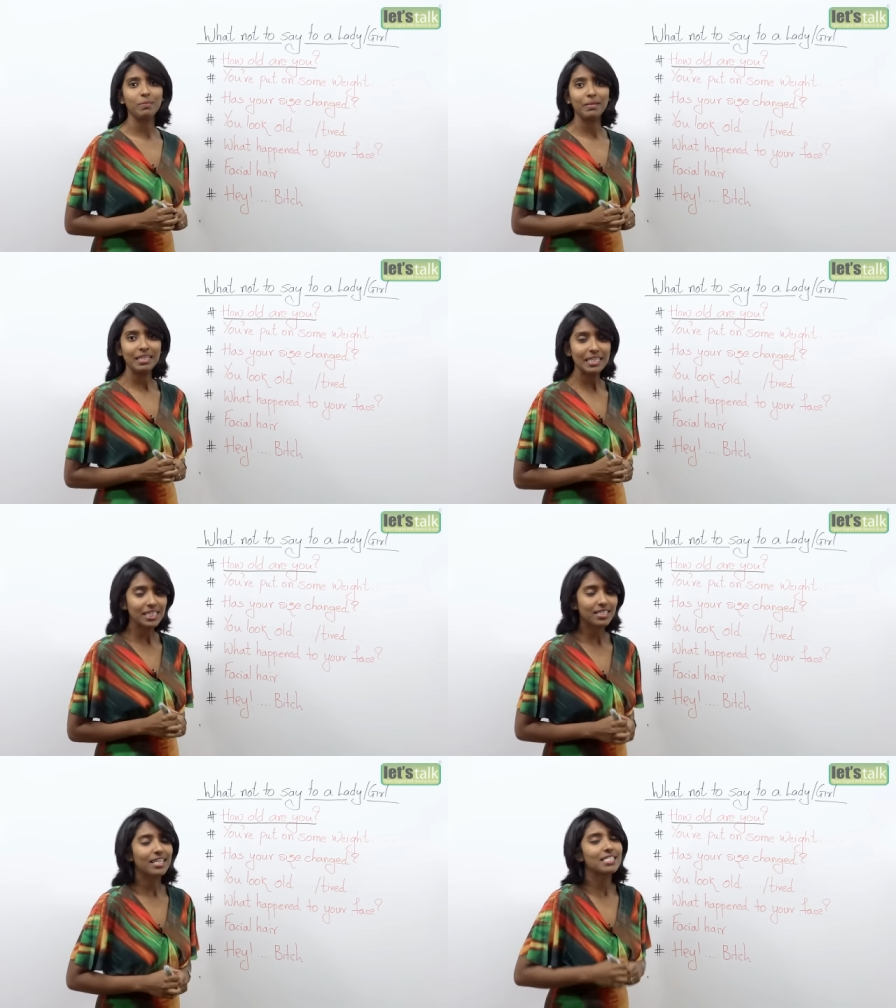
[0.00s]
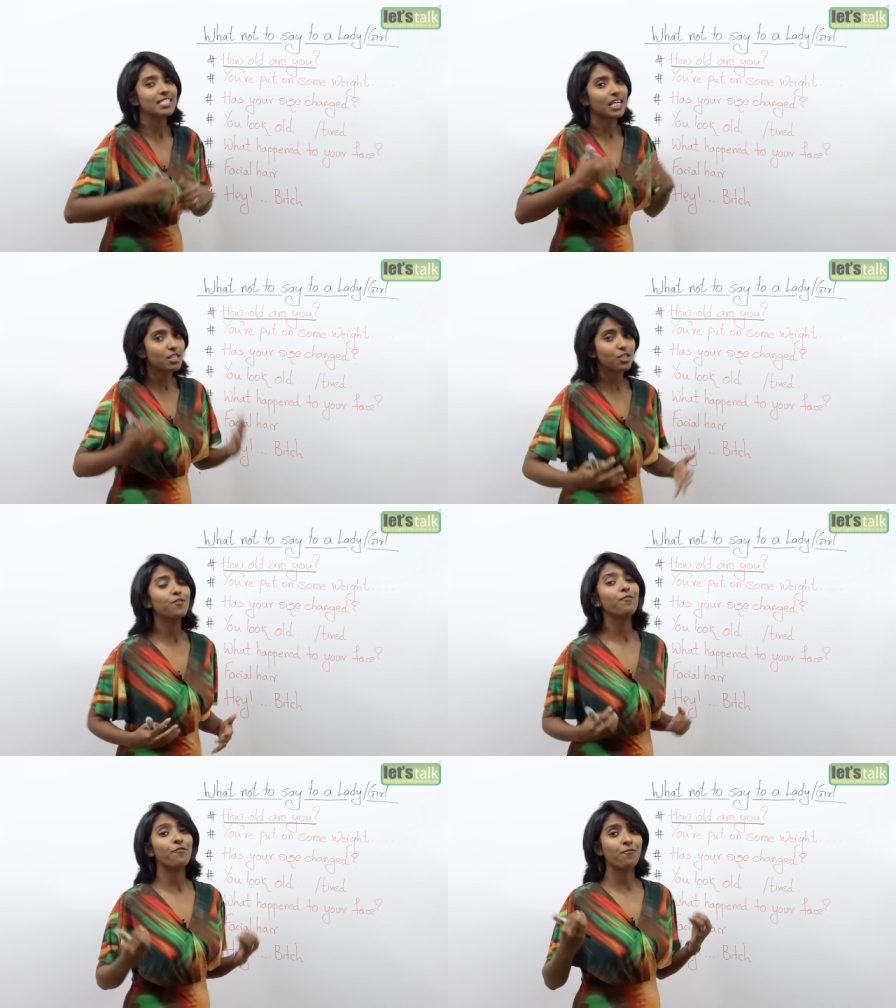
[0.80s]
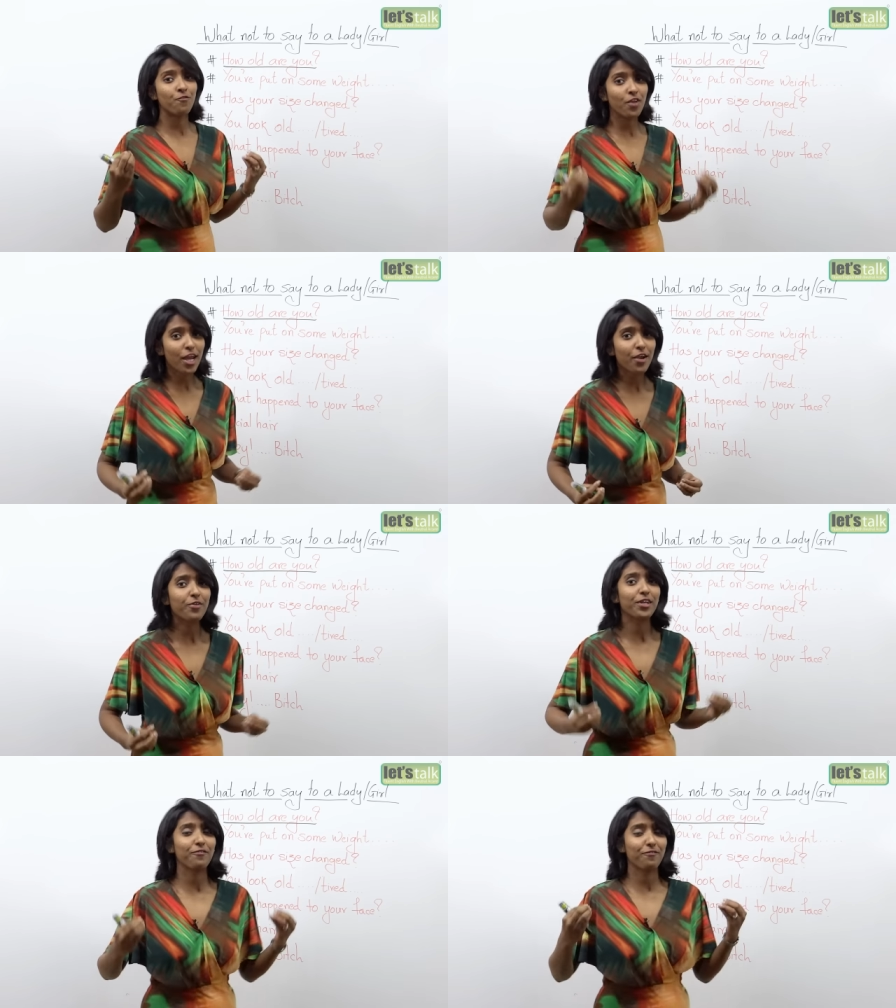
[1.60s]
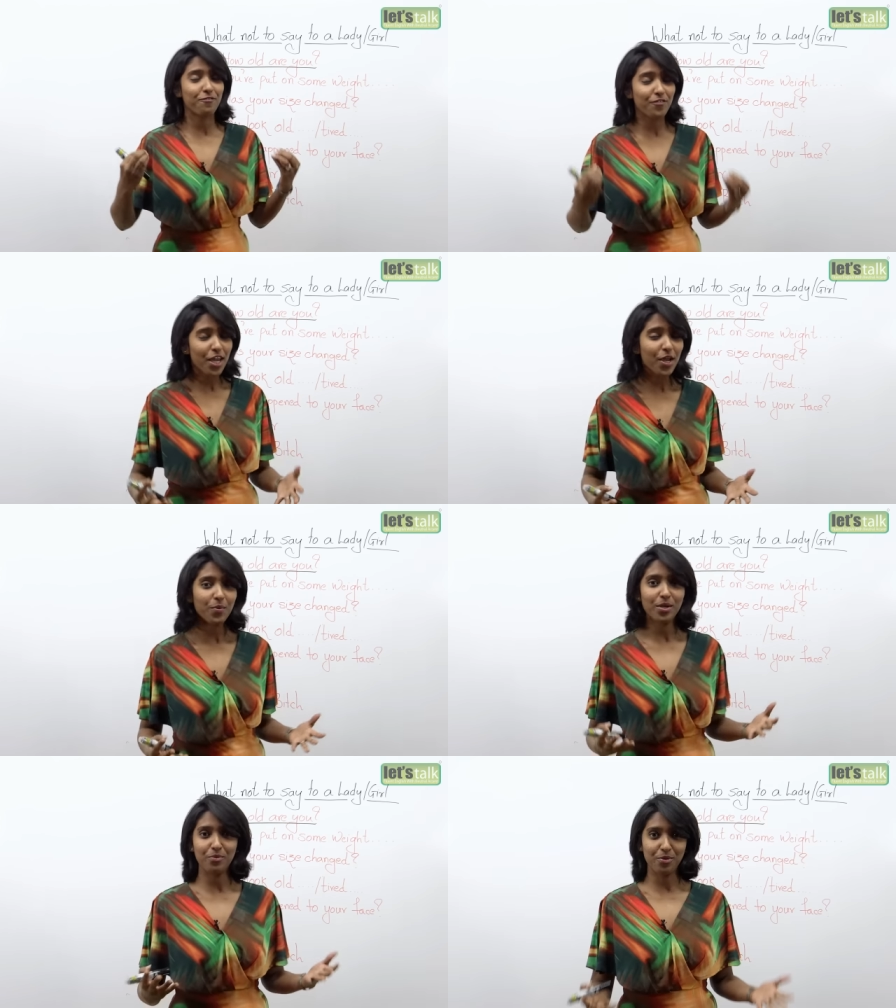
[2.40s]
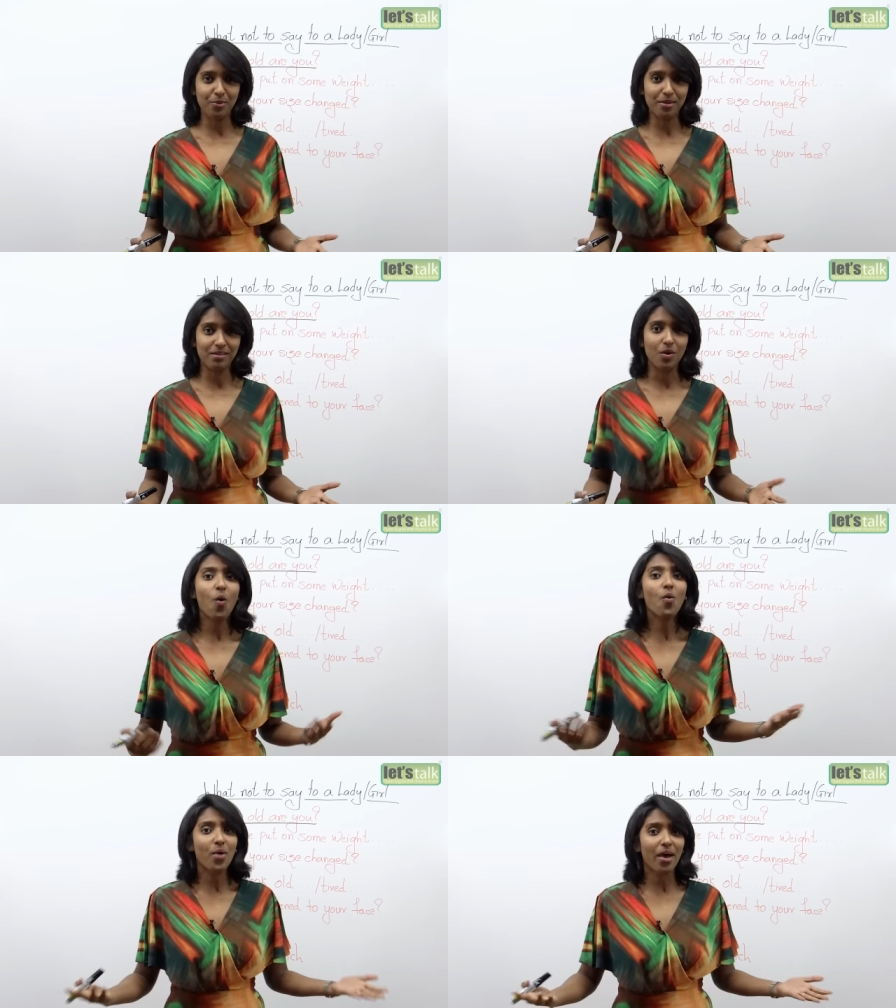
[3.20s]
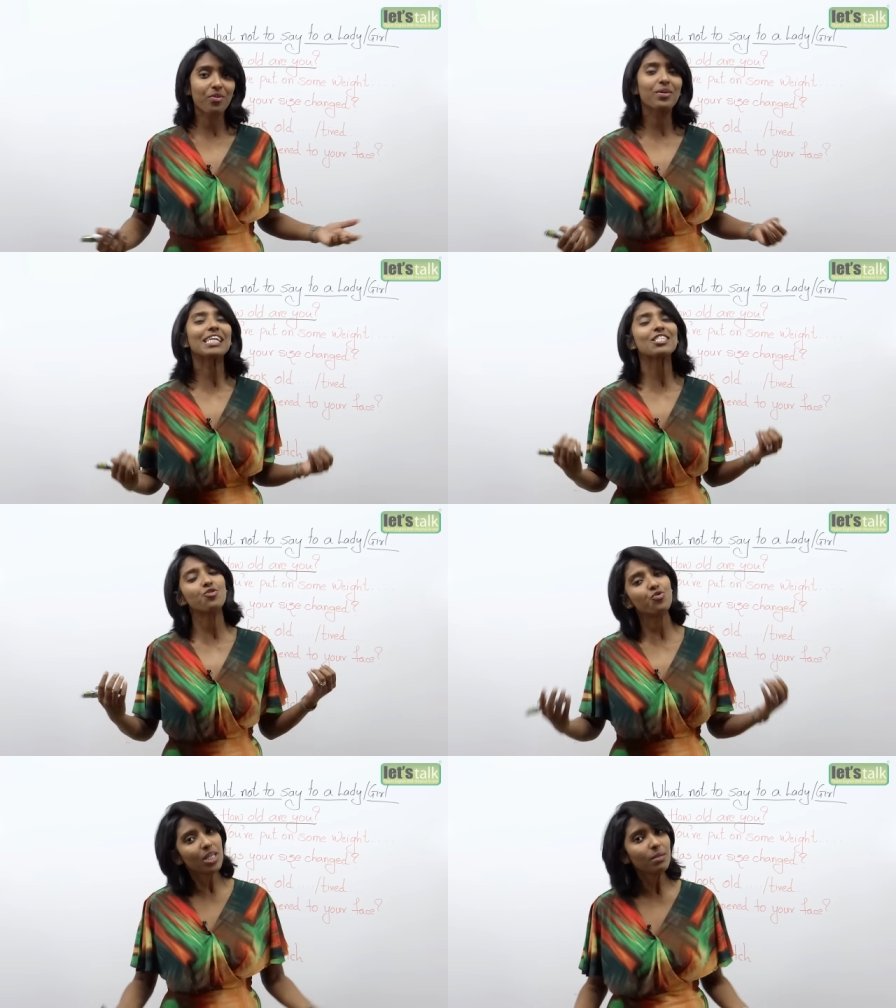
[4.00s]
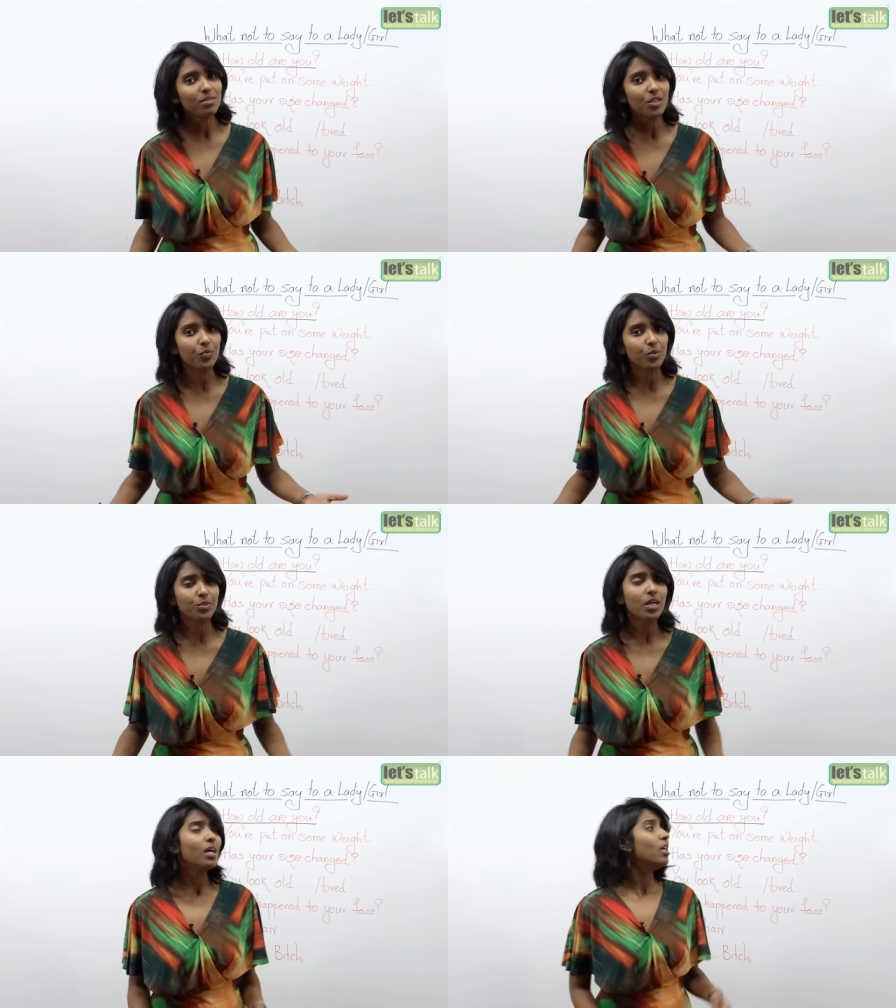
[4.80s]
Please, it's considered very, very rude. Or rather extremely rude